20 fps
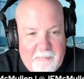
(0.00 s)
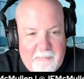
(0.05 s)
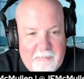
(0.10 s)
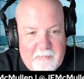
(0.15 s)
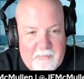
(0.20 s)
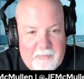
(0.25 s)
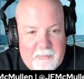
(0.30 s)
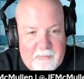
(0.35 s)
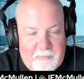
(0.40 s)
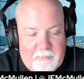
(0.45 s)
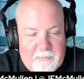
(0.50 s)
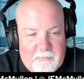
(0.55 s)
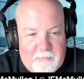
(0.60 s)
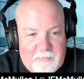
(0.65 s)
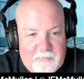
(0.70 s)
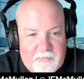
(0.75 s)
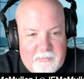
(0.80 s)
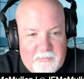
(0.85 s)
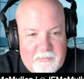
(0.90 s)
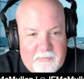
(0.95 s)

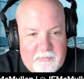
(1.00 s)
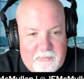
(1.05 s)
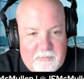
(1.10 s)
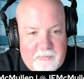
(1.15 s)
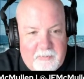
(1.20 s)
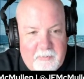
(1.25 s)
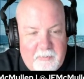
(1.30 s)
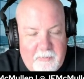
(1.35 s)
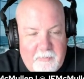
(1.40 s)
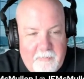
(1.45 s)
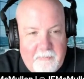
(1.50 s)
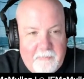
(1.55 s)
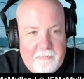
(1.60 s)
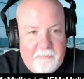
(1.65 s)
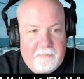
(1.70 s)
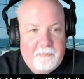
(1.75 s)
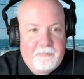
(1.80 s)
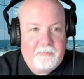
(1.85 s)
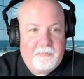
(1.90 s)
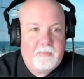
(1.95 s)

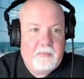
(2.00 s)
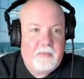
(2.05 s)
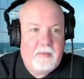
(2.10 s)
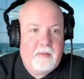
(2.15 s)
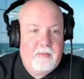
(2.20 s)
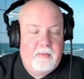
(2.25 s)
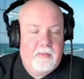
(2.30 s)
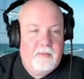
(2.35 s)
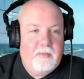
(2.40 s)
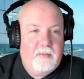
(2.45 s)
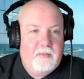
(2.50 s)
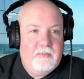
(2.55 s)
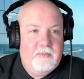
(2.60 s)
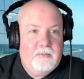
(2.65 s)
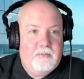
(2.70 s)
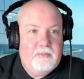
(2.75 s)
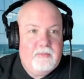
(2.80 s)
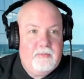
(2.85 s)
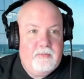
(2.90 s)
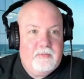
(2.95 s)

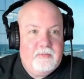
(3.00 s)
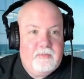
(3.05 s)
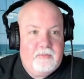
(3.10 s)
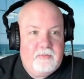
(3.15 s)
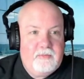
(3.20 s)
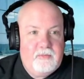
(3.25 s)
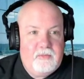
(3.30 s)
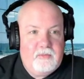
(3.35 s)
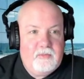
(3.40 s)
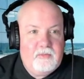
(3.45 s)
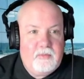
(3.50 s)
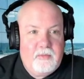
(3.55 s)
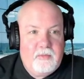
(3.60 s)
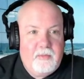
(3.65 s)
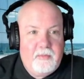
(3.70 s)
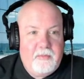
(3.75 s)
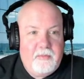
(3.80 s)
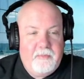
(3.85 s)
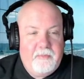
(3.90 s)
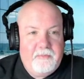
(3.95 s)

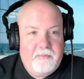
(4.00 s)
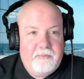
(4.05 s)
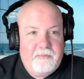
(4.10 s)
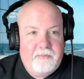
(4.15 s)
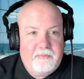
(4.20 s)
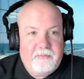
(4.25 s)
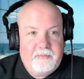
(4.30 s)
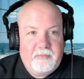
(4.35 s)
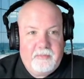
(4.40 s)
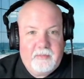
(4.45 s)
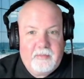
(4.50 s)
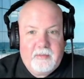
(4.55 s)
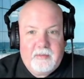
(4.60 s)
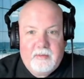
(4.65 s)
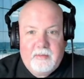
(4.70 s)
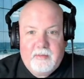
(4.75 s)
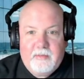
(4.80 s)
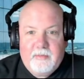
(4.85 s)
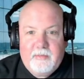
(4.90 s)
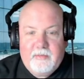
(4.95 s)

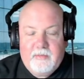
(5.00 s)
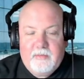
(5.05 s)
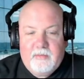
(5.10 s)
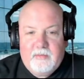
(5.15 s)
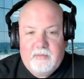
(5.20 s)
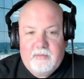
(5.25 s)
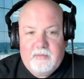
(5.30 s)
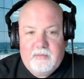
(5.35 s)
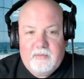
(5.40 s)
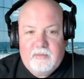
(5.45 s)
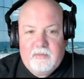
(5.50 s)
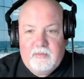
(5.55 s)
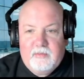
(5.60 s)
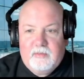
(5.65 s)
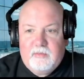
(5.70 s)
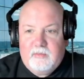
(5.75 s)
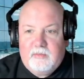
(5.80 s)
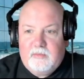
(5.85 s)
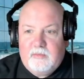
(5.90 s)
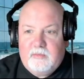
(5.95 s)

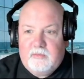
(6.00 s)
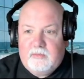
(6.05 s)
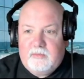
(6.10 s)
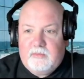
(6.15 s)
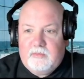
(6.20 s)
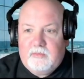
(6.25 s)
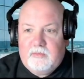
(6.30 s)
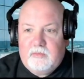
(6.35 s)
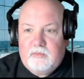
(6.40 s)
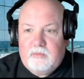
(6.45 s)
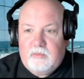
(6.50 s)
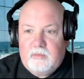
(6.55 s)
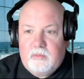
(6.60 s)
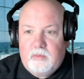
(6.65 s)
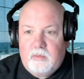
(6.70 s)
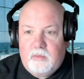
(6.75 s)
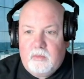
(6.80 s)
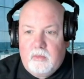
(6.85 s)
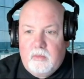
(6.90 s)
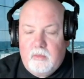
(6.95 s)

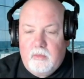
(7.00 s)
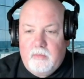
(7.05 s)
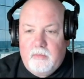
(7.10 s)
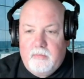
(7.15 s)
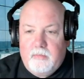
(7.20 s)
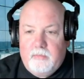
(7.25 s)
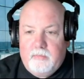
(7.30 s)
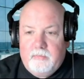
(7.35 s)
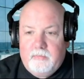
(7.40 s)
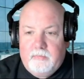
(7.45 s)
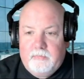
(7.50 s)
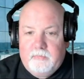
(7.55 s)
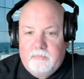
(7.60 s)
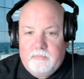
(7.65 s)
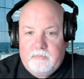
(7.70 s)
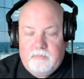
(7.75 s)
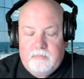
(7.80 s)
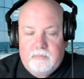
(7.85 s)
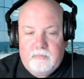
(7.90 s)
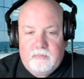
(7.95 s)
The person shown says nothing.